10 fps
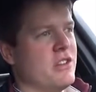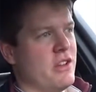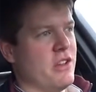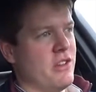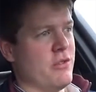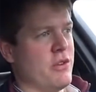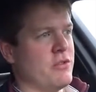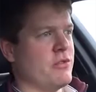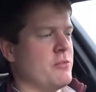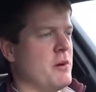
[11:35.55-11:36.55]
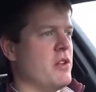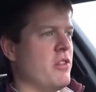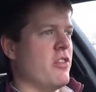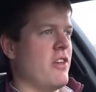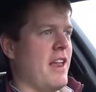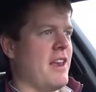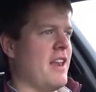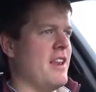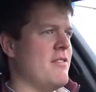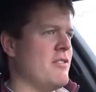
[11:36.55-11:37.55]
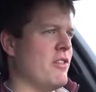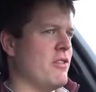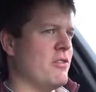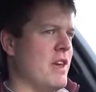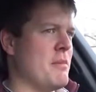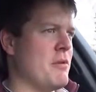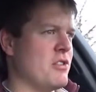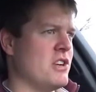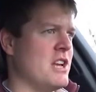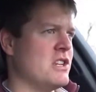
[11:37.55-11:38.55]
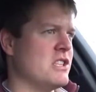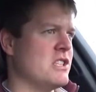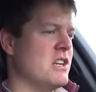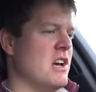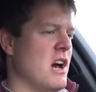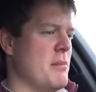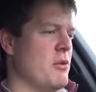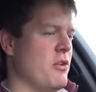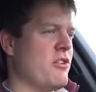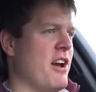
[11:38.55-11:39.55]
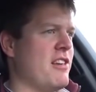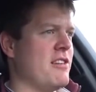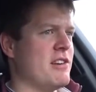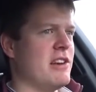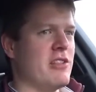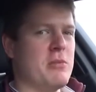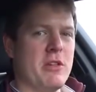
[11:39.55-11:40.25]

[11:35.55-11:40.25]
the throttle response, and even the sort of gearbox changes are more aggressive and a little